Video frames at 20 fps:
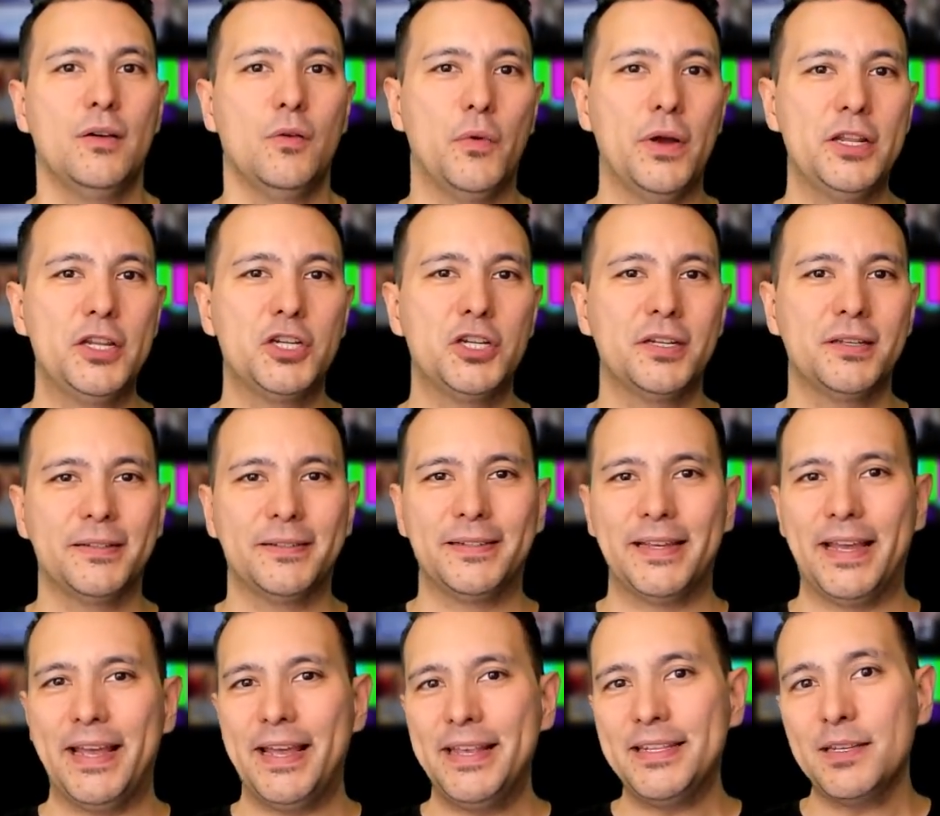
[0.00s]
which
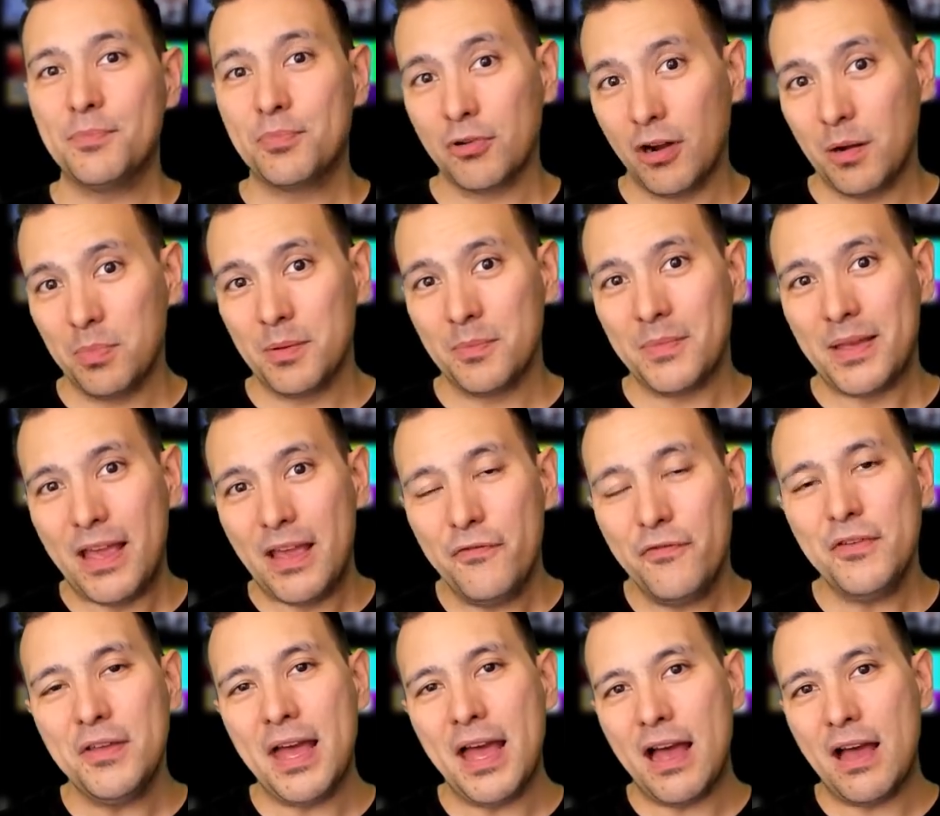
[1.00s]
is a problem
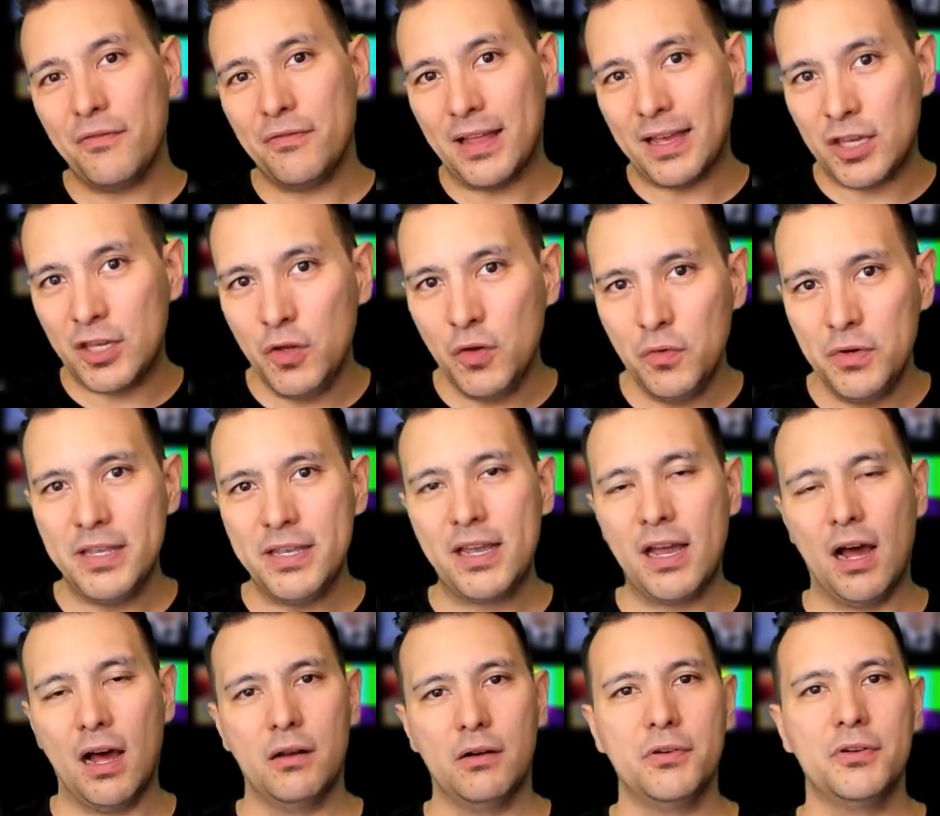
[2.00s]
if we have like
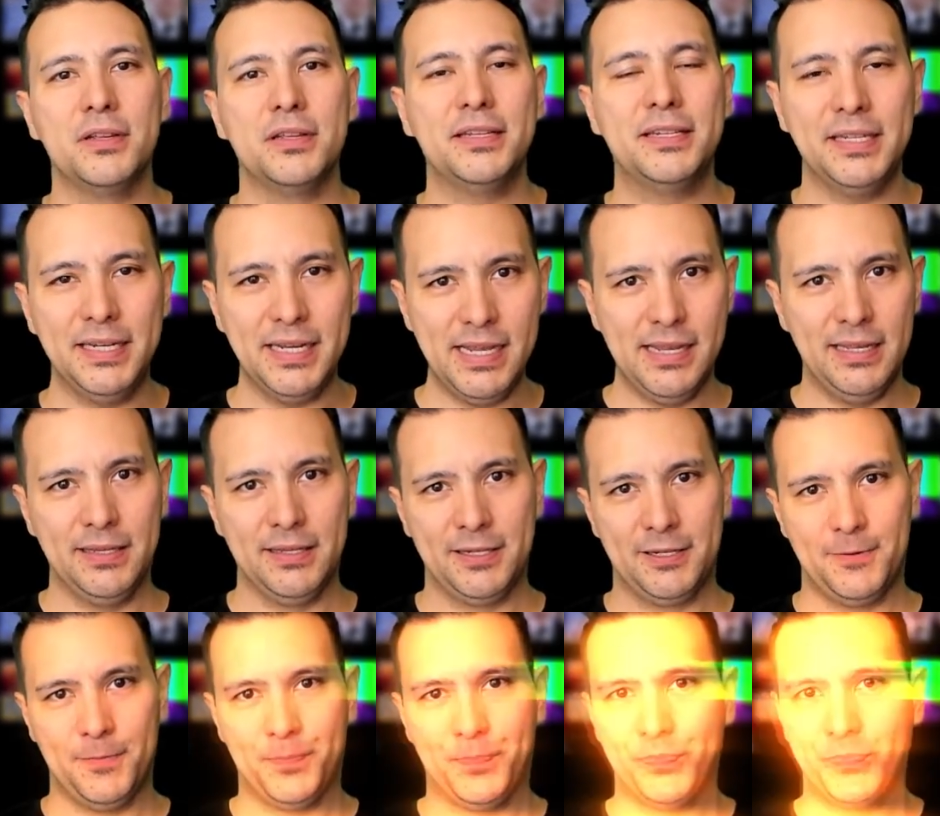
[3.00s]
unicolor
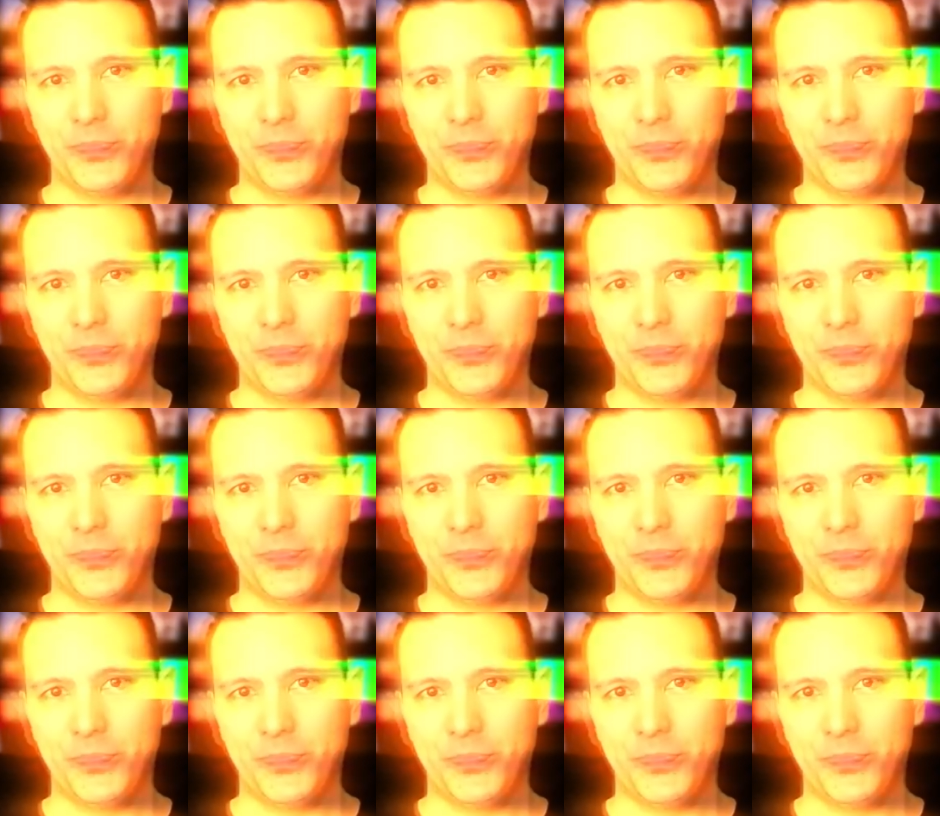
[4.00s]
scenes.